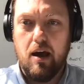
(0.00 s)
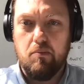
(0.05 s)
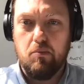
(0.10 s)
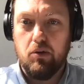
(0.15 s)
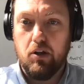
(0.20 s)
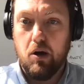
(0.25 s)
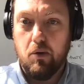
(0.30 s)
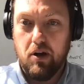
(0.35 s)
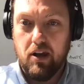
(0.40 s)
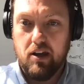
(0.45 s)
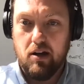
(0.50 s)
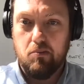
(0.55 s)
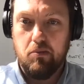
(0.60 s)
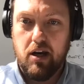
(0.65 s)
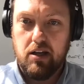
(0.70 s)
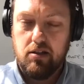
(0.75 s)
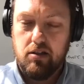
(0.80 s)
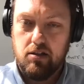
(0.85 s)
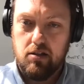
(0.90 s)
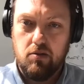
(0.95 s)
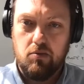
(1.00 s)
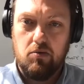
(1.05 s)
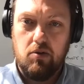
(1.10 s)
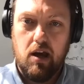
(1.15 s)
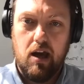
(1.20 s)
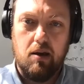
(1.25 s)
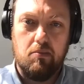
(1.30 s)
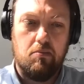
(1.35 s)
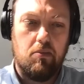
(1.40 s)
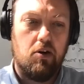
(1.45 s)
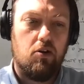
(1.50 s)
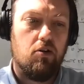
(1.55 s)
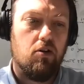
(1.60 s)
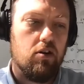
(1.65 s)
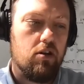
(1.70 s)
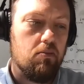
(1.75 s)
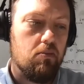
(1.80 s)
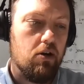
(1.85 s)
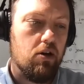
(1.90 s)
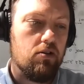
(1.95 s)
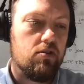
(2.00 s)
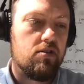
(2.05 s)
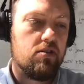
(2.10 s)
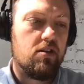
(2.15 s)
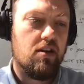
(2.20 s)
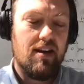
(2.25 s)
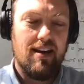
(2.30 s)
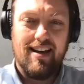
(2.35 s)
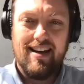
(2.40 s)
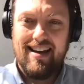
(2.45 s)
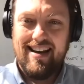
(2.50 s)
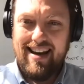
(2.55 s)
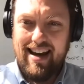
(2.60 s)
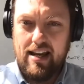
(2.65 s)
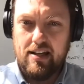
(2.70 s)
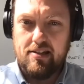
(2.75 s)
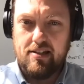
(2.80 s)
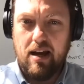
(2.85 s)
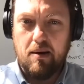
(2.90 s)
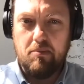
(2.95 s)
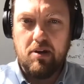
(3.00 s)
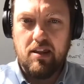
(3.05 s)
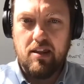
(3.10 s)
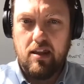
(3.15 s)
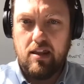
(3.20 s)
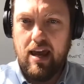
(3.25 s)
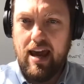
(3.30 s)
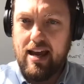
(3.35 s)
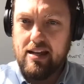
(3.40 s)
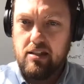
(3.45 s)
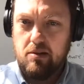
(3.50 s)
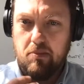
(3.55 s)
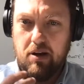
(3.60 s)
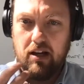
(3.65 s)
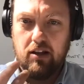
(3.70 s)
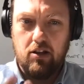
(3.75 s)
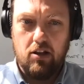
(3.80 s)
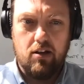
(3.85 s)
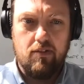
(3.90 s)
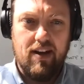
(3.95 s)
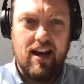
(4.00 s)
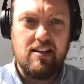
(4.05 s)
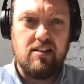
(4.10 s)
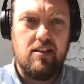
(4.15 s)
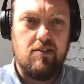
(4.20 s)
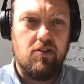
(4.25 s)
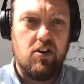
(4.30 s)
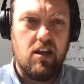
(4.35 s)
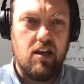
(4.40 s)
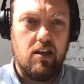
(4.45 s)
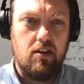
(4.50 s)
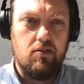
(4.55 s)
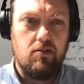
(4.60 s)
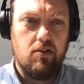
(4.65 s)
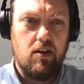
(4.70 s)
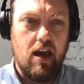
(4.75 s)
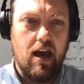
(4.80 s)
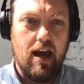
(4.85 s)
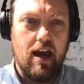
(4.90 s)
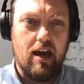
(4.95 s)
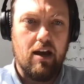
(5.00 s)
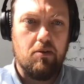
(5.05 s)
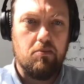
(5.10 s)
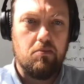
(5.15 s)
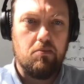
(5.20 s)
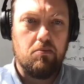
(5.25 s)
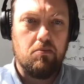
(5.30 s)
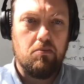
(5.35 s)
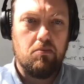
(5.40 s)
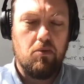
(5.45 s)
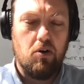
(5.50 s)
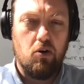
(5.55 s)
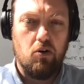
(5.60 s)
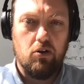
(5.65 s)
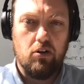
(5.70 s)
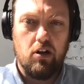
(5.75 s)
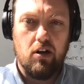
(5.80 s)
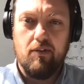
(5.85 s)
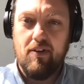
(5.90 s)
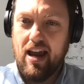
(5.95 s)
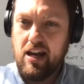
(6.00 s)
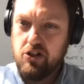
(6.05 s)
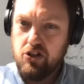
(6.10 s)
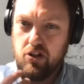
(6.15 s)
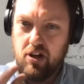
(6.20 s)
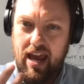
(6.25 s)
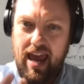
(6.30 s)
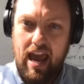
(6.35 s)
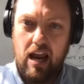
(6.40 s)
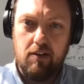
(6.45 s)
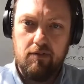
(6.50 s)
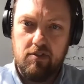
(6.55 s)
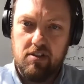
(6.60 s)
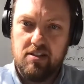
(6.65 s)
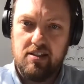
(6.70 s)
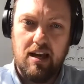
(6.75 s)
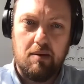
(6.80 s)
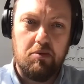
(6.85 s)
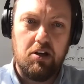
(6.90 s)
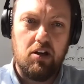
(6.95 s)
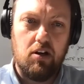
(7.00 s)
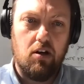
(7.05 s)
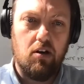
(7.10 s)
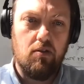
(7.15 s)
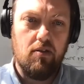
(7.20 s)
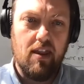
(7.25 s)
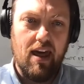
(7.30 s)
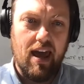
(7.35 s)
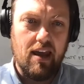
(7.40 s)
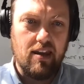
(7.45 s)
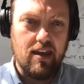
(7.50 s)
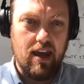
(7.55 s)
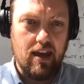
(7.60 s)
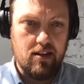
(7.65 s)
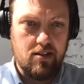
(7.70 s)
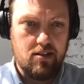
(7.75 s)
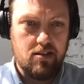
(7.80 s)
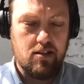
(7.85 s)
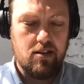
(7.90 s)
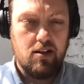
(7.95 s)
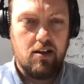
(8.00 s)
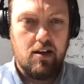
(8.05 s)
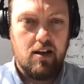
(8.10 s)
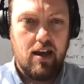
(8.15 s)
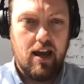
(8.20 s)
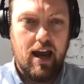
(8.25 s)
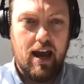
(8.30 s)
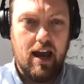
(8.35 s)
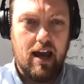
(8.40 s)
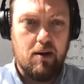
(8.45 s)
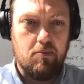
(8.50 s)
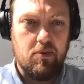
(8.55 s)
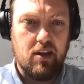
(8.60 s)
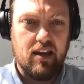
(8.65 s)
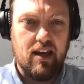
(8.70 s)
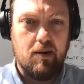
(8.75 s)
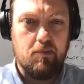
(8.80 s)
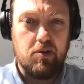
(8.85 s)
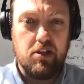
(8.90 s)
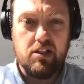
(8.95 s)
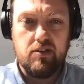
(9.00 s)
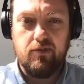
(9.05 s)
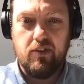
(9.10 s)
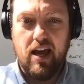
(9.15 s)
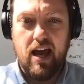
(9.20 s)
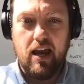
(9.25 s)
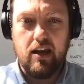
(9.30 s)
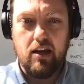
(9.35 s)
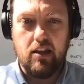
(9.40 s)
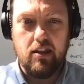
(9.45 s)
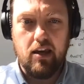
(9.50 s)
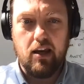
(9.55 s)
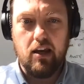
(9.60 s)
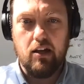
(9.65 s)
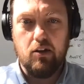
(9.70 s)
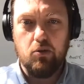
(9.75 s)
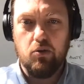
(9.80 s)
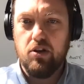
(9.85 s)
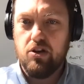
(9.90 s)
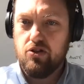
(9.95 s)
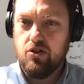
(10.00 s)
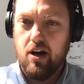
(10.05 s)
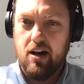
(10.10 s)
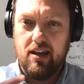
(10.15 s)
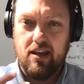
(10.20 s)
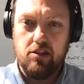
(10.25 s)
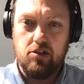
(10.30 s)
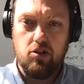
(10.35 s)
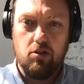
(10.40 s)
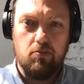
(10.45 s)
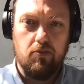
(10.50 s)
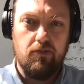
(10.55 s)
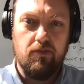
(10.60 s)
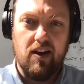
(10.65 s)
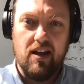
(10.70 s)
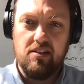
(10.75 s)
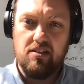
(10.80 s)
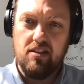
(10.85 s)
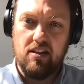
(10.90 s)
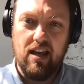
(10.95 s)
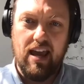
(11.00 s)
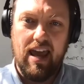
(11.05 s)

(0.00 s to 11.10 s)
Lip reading: Low-income renters are hurt the most. It's something that there hasn't been a lot of activity or a lot of action out of the summit on that yet. The government is flagging they're going to look at trying to get super funds into